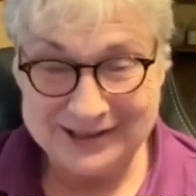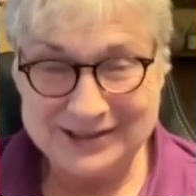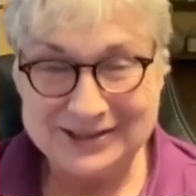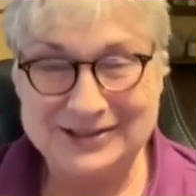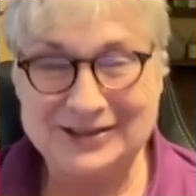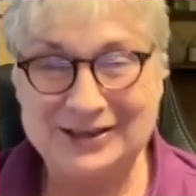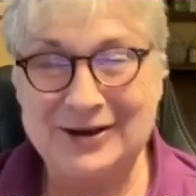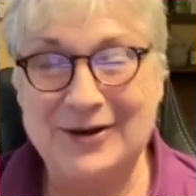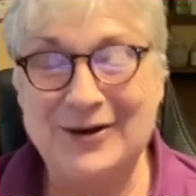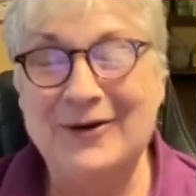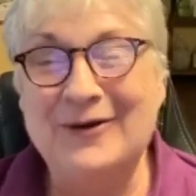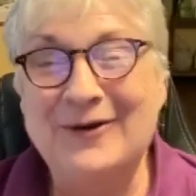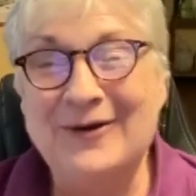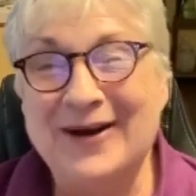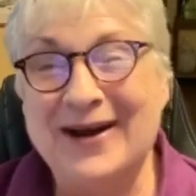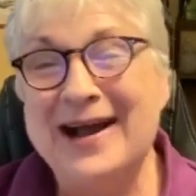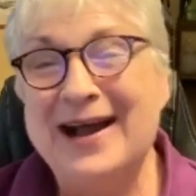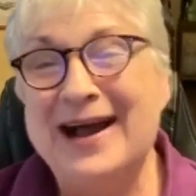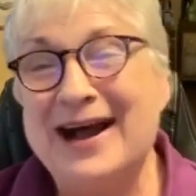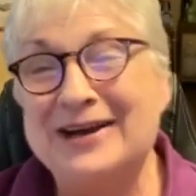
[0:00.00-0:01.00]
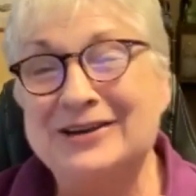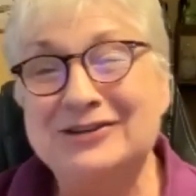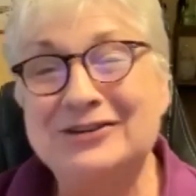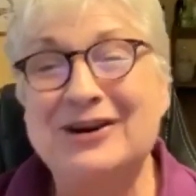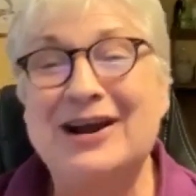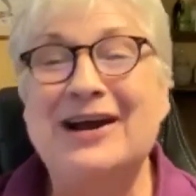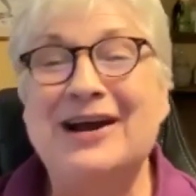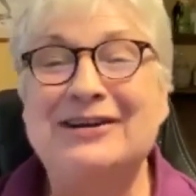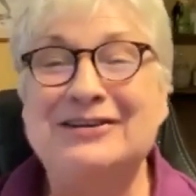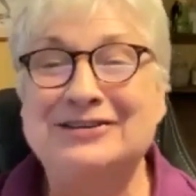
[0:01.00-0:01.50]
So I
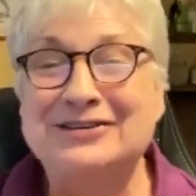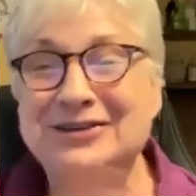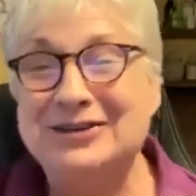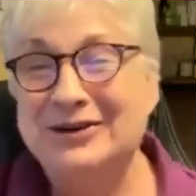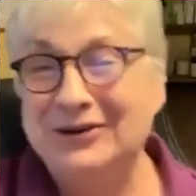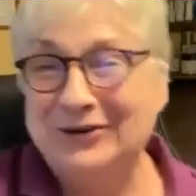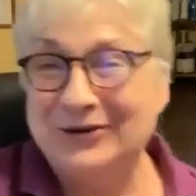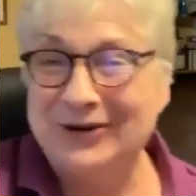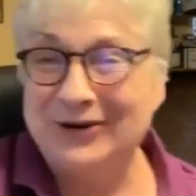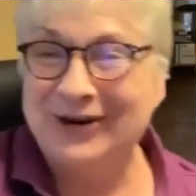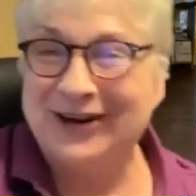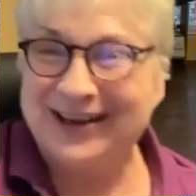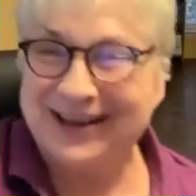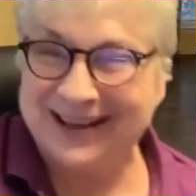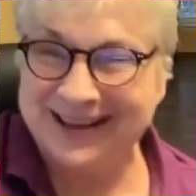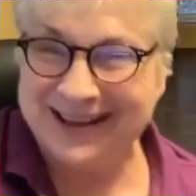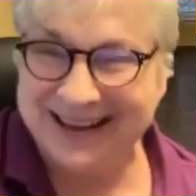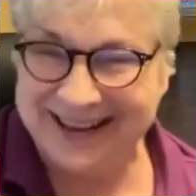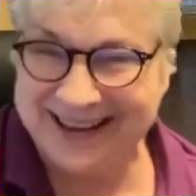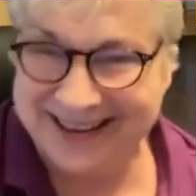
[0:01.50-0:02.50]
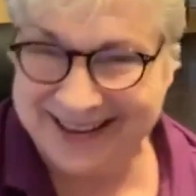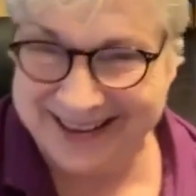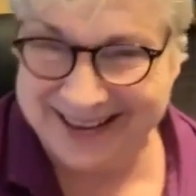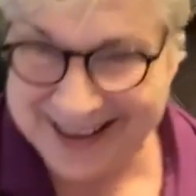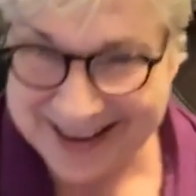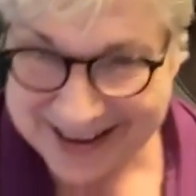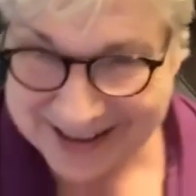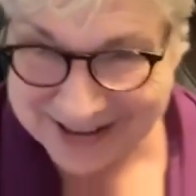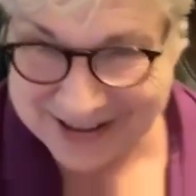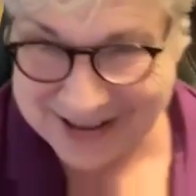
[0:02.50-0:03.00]
try to
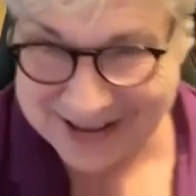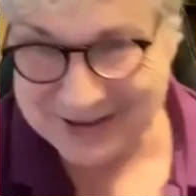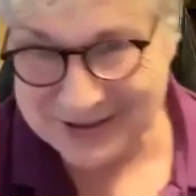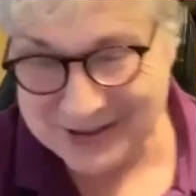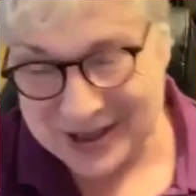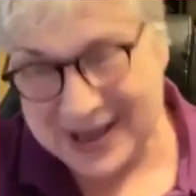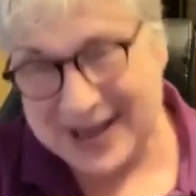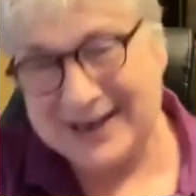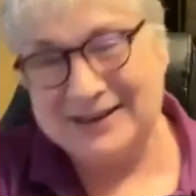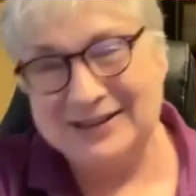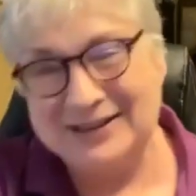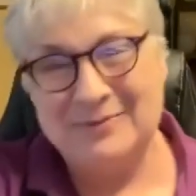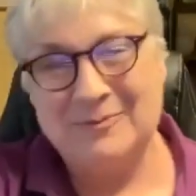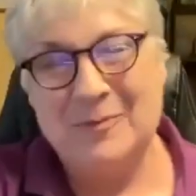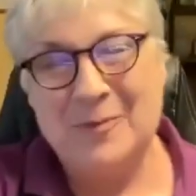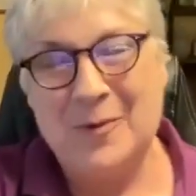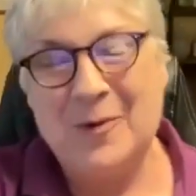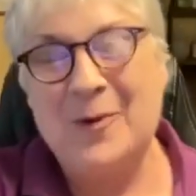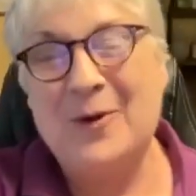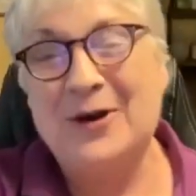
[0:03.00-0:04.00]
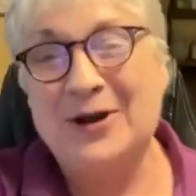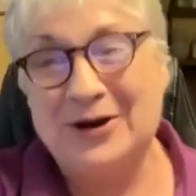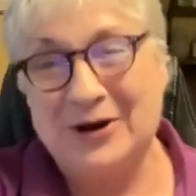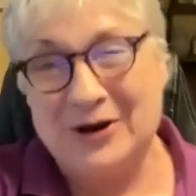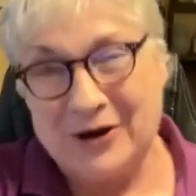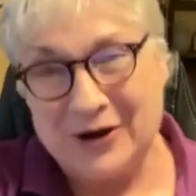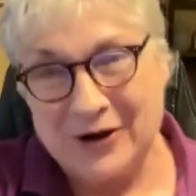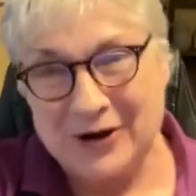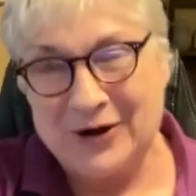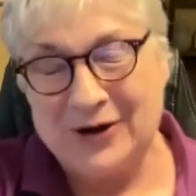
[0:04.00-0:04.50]
do that in the morning
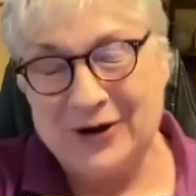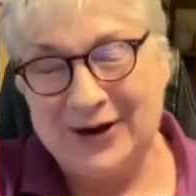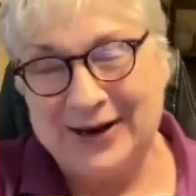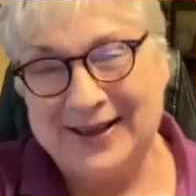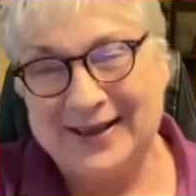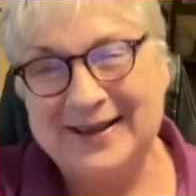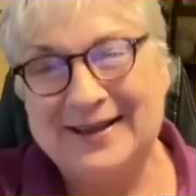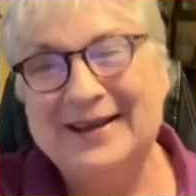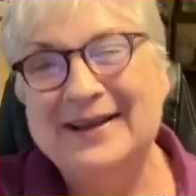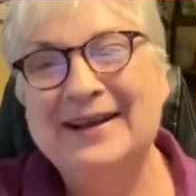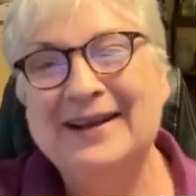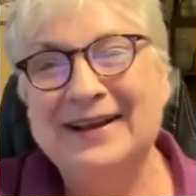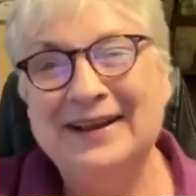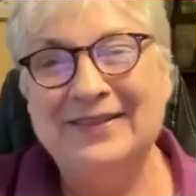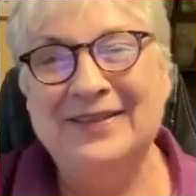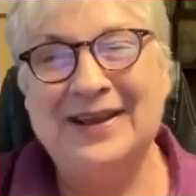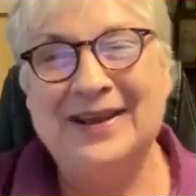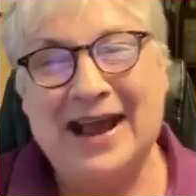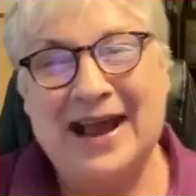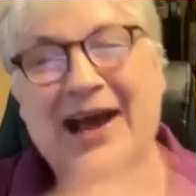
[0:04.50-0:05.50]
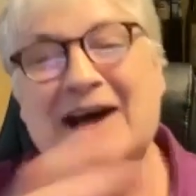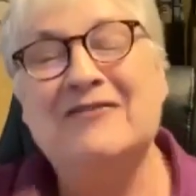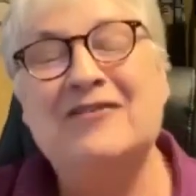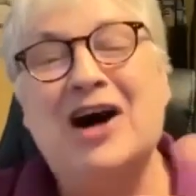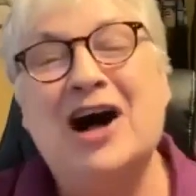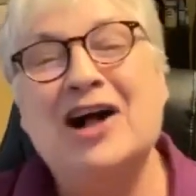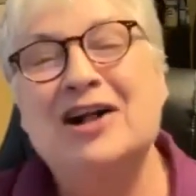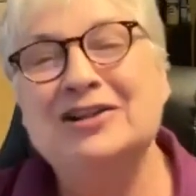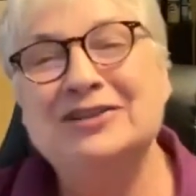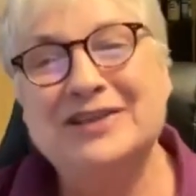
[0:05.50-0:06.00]
early, and then I have
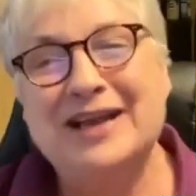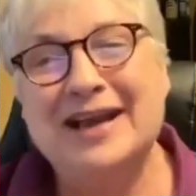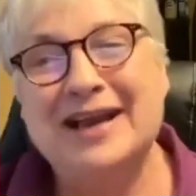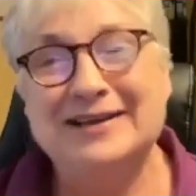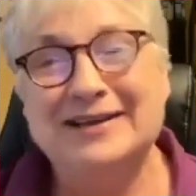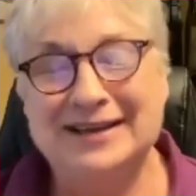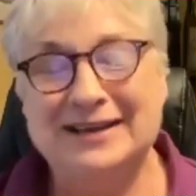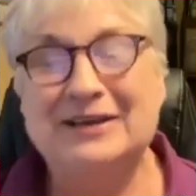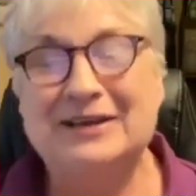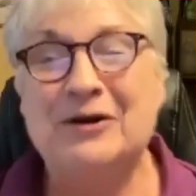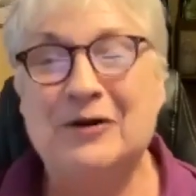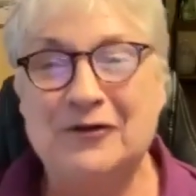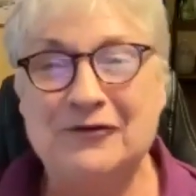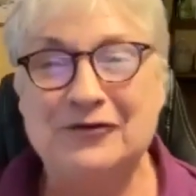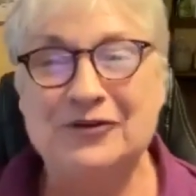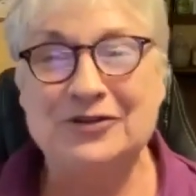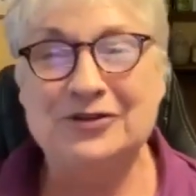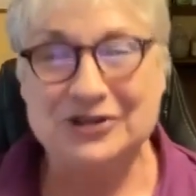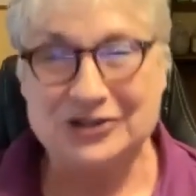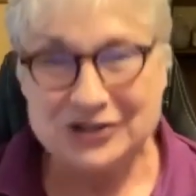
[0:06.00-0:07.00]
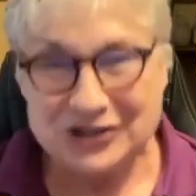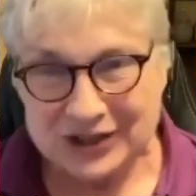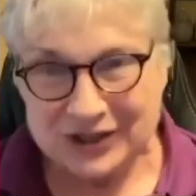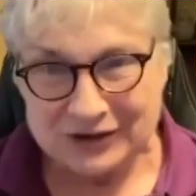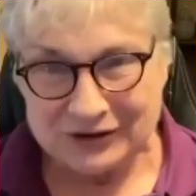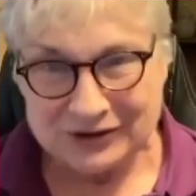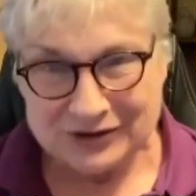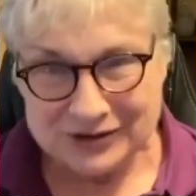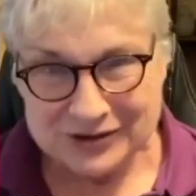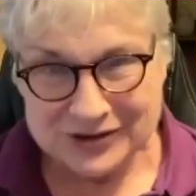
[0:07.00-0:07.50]
all day to get over the
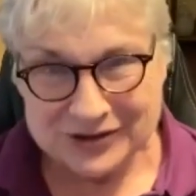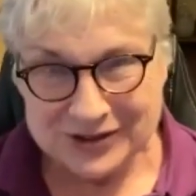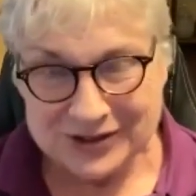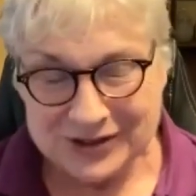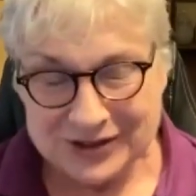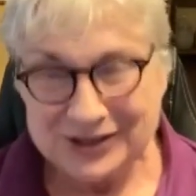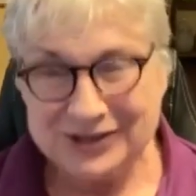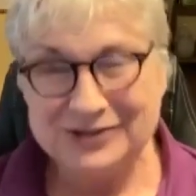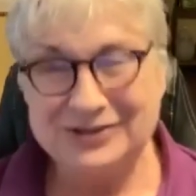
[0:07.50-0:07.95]
jitters.